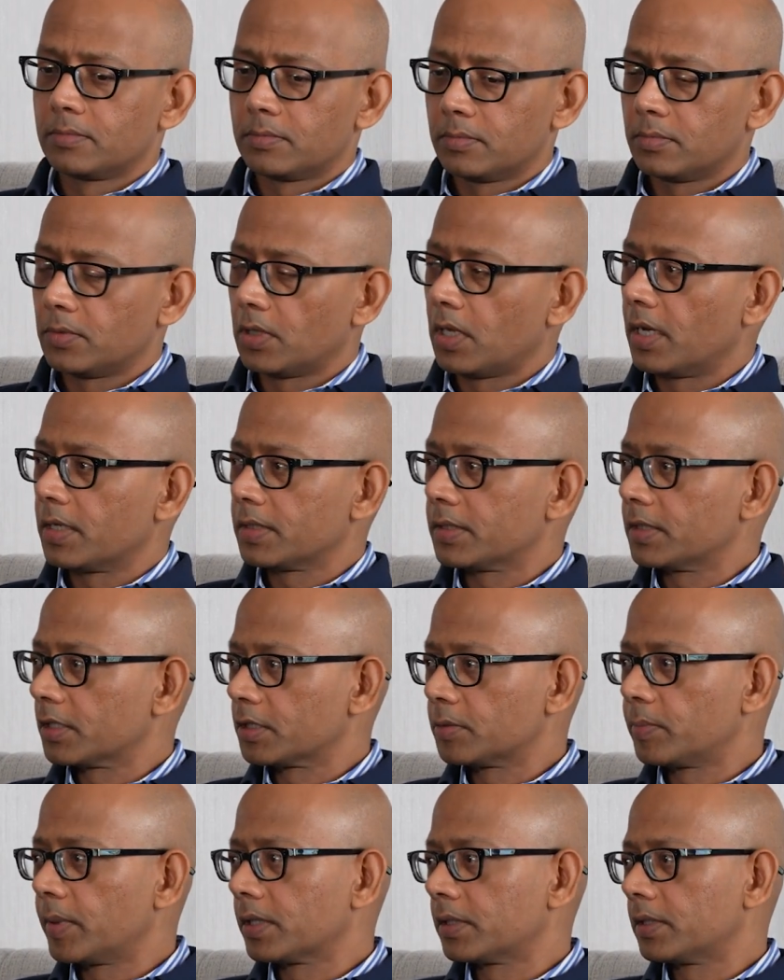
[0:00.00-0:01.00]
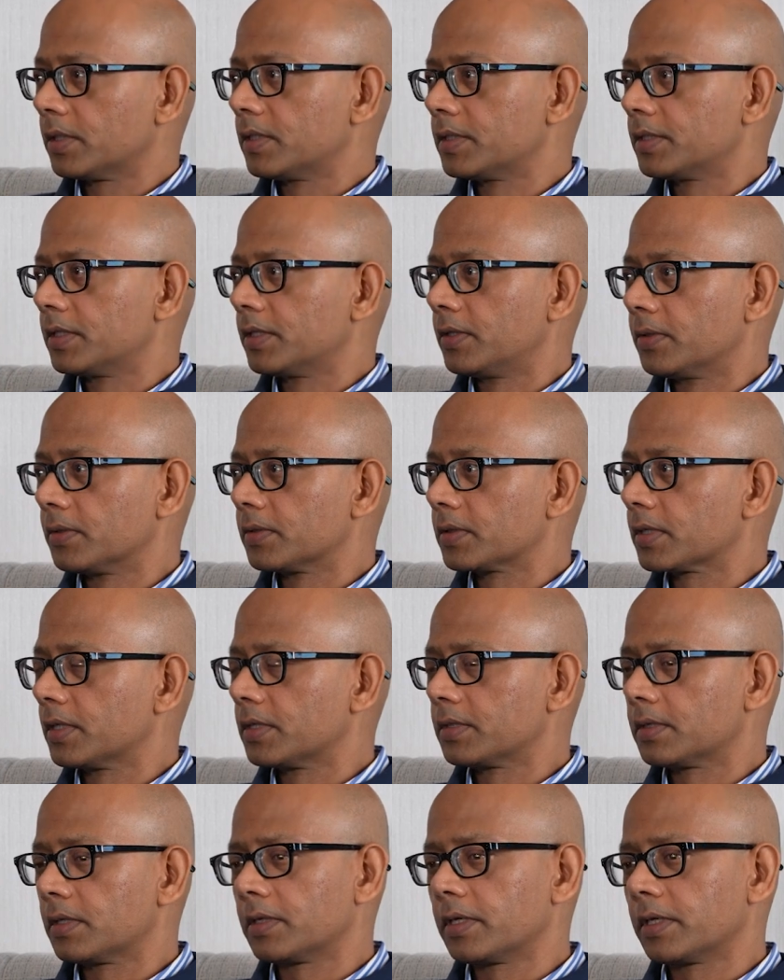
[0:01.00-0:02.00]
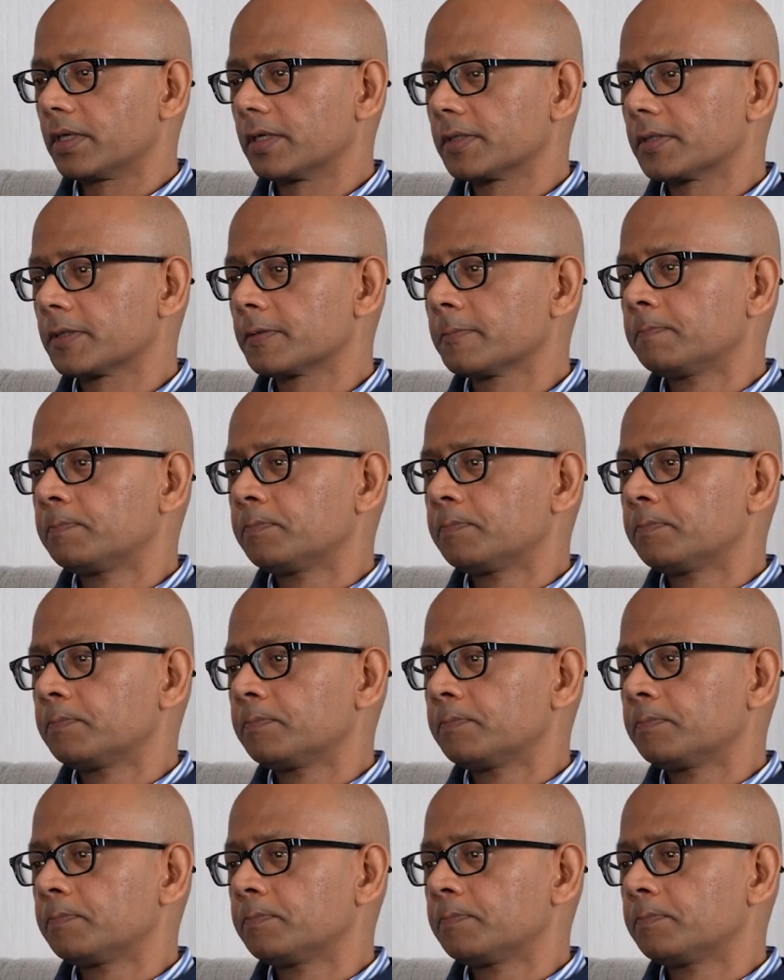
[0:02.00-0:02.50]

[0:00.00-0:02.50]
loss expectancy, those kinds of things.